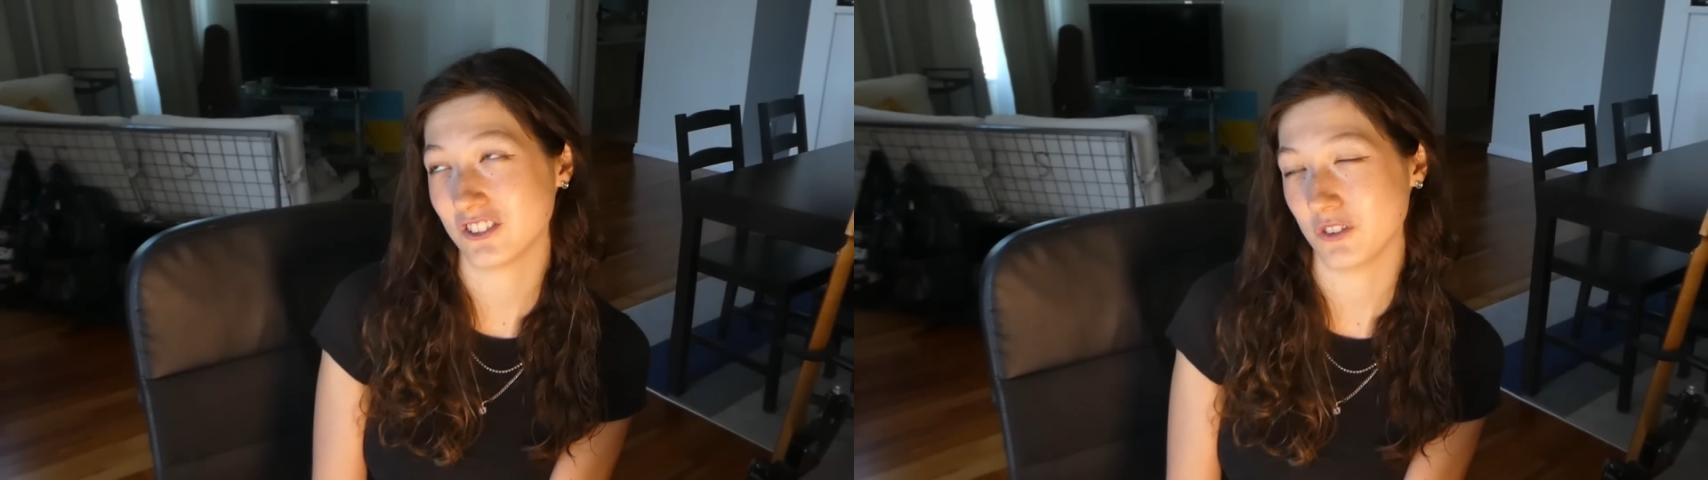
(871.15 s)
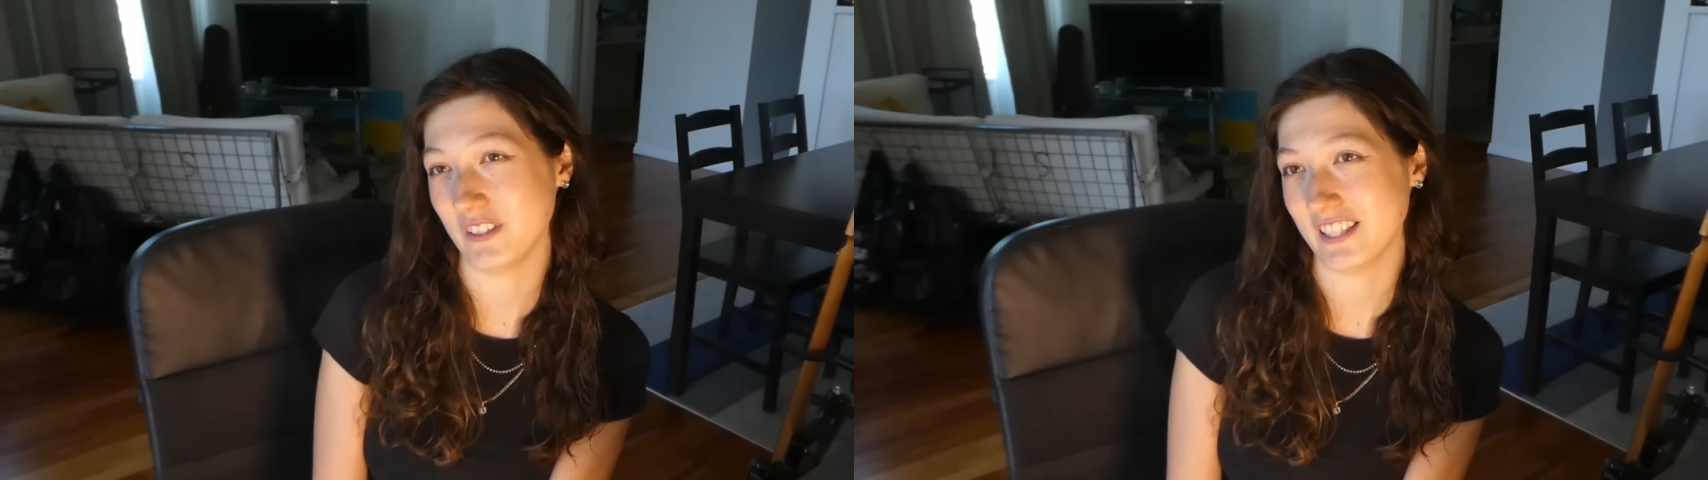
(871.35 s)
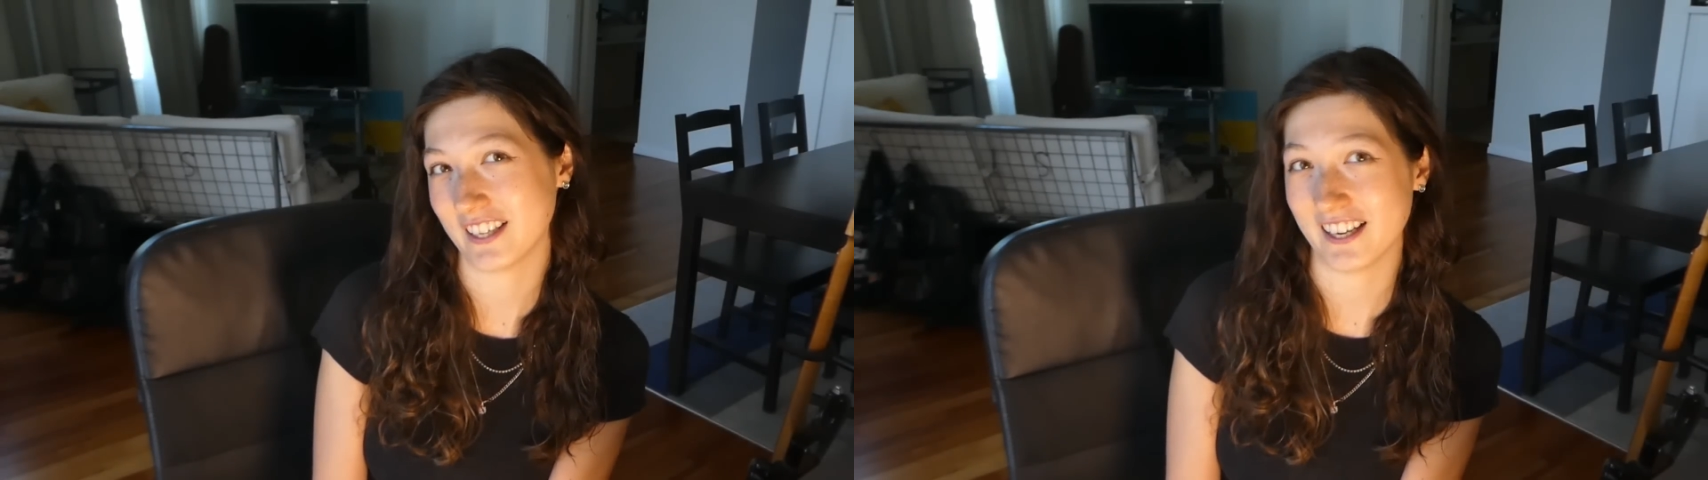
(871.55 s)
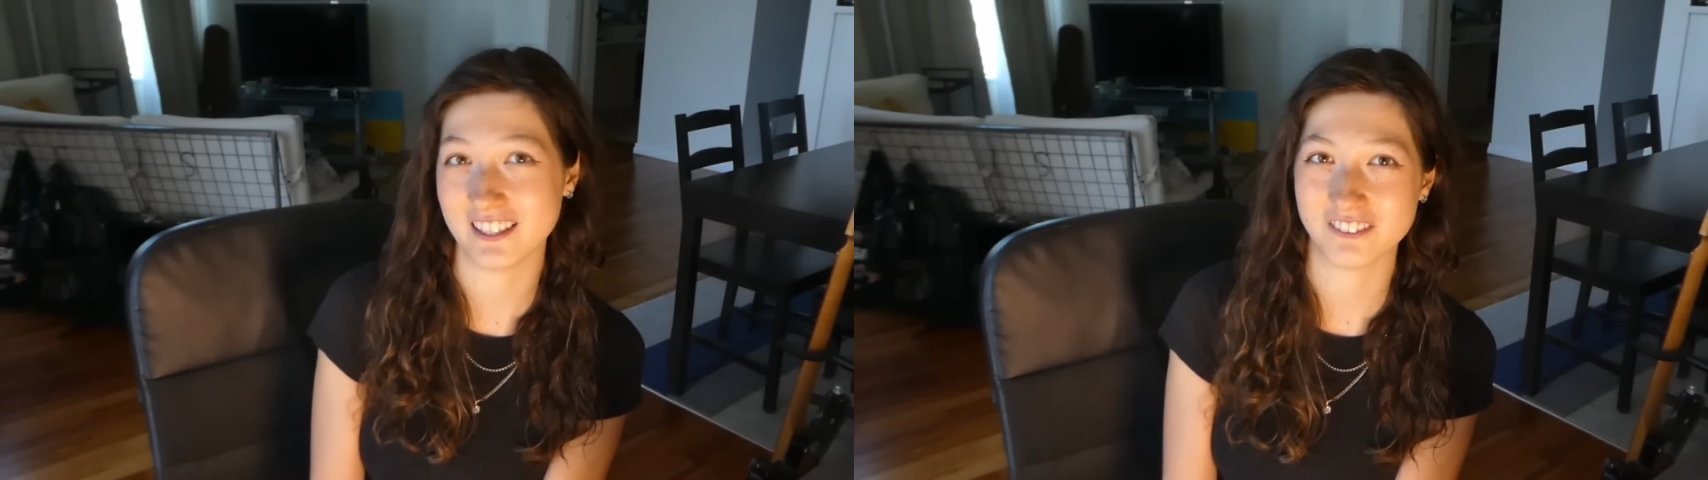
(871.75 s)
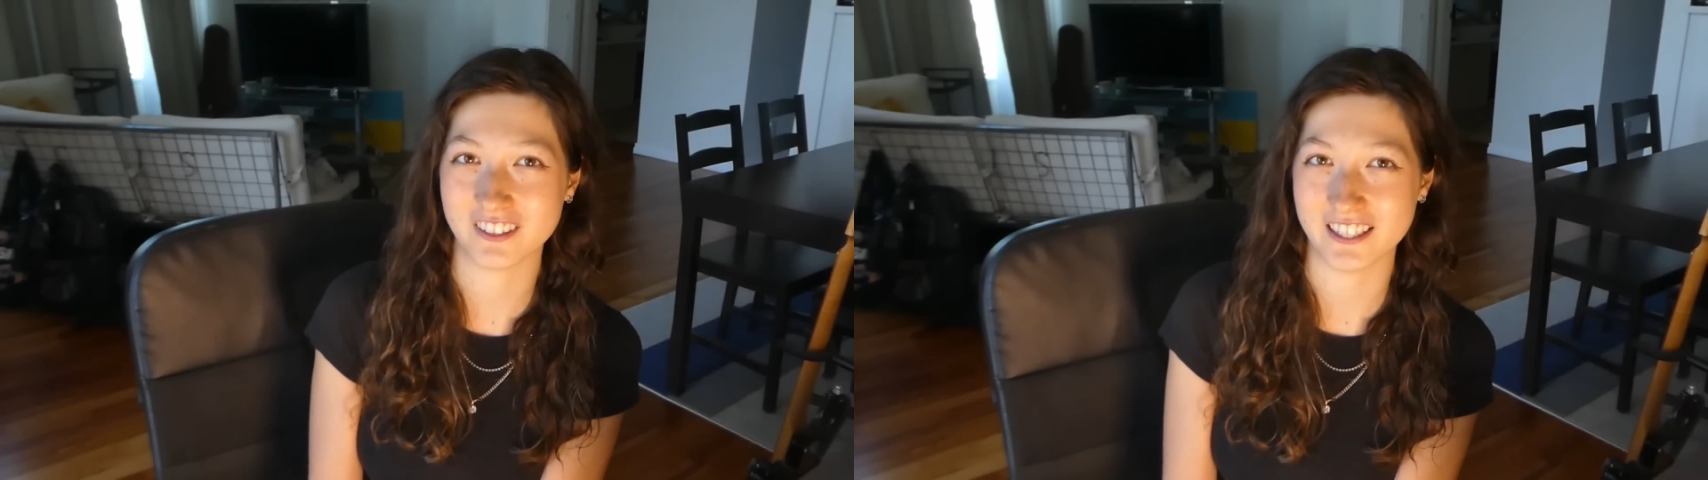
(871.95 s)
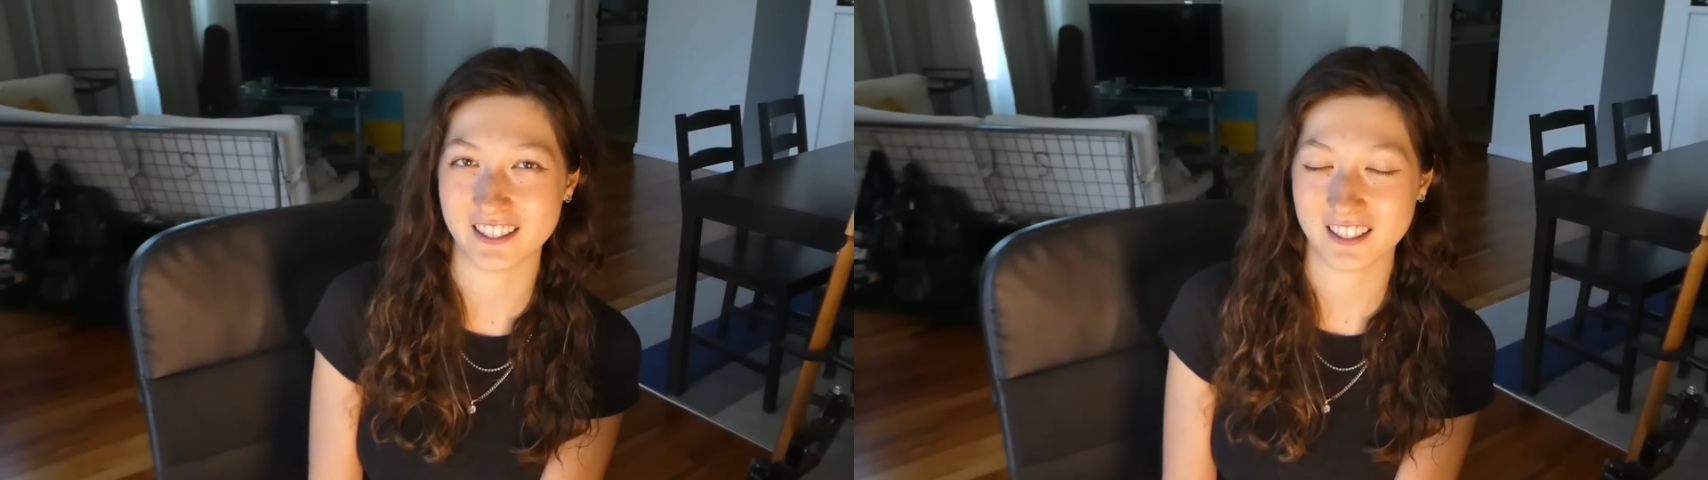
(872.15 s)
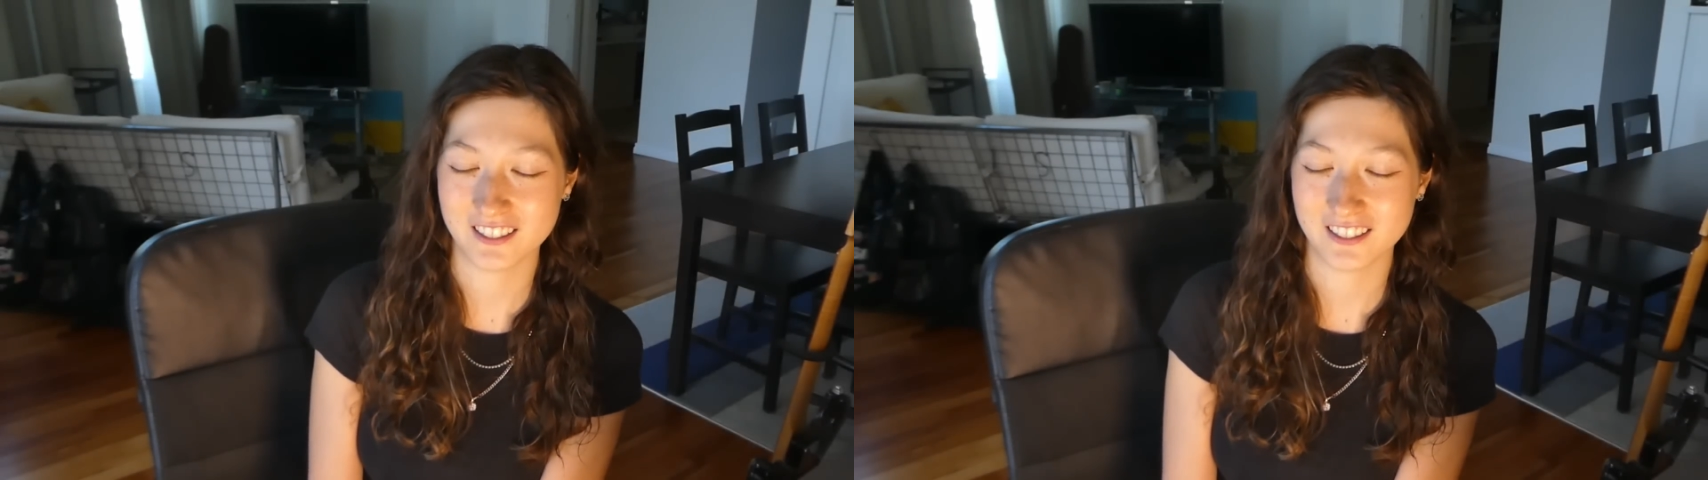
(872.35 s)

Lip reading: to be kind of like